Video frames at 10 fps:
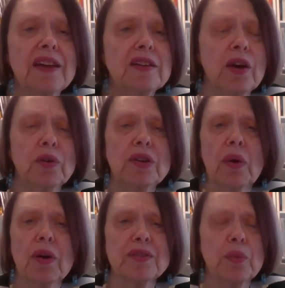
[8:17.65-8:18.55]

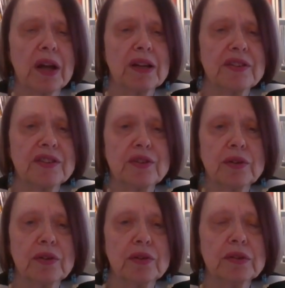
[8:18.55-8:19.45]
you always wanted to
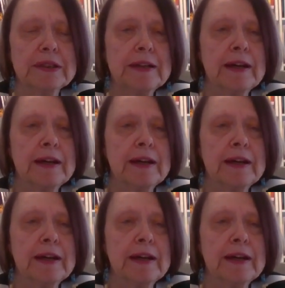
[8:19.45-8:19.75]
do,